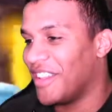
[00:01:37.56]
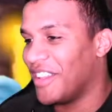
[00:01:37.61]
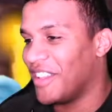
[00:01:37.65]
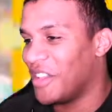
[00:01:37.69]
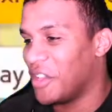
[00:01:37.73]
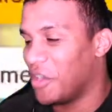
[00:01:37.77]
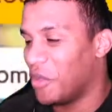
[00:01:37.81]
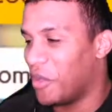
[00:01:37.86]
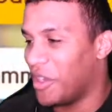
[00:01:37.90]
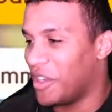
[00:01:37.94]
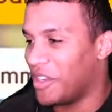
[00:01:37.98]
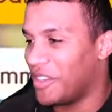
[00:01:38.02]

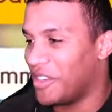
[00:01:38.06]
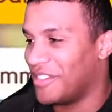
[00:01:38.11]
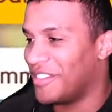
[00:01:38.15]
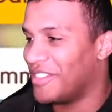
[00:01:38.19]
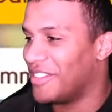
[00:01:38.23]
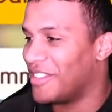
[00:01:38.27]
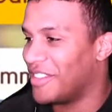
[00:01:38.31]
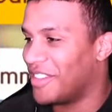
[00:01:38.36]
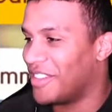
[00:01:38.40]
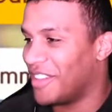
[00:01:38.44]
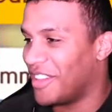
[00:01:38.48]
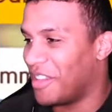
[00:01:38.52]
You know what?
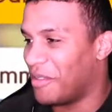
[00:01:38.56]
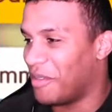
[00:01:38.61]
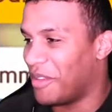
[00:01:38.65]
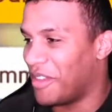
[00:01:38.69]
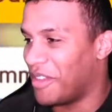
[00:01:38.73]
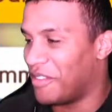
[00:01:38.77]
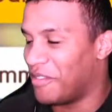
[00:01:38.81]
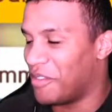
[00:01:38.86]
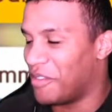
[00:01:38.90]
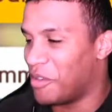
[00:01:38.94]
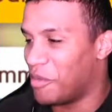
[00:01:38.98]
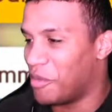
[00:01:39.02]
Let me
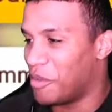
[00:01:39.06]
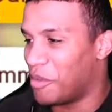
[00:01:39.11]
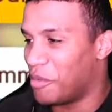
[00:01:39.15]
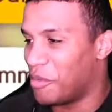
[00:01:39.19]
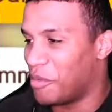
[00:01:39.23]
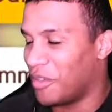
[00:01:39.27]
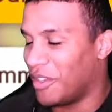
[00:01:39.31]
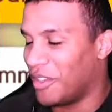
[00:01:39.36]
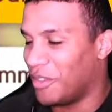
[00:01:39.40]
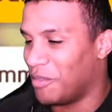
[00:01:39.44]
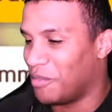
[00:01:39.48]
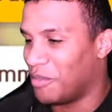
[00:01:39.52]
give you your
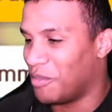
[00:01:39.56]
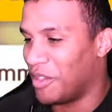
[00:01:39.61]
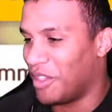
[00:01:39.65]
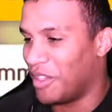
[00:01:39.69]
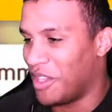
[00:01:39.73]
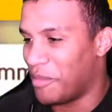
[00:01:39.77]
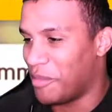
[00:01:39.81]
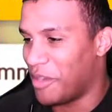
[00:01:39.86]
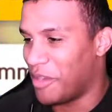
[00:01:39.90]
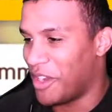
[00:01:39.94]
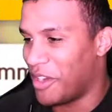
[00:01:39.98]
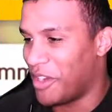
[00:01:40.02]

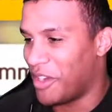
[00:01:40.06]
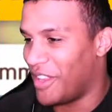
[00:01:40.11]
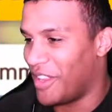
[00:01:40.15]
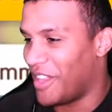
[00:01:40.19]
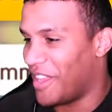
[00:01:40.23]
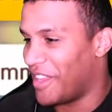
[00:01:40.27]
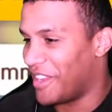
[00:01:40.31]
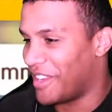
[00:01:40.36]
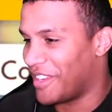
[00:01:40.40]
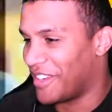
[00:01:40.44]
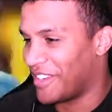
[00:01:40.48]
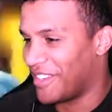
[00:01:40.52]
preliminary
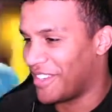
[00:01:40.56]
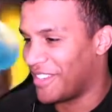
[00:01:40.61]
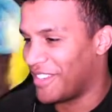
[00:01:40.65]
like.